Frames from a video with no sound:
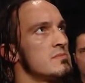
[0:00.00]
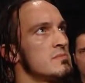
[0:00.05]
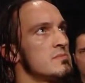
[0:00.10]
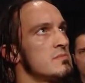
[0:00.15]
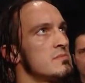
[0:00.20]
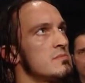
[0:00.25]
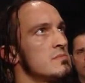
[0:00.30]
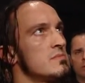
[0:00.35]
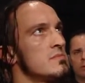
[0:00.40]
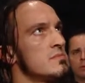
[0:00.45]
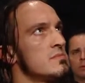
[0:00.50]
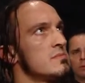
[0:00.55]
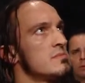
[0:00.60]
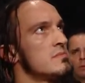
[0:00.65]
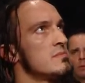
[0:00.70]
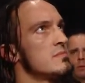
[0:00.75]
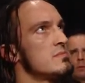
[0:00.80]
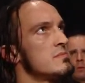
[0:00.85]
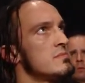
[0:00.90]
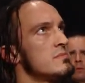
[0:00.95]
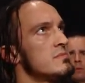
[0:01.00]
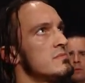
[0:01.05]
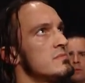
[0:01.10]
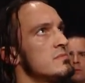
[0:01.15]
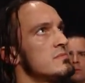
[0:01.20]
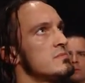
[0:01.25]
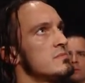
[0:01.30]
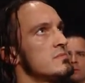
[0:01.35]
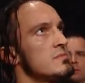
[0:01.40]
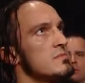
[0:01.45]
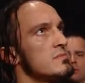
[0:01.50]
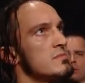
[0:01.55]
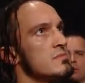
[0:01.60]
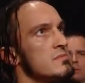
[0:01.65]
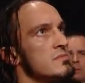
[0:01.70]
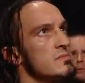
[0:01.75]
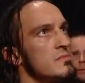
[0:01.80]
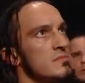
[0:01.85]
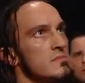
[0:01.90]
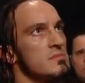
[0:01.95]

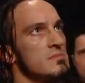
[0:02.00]
(silent)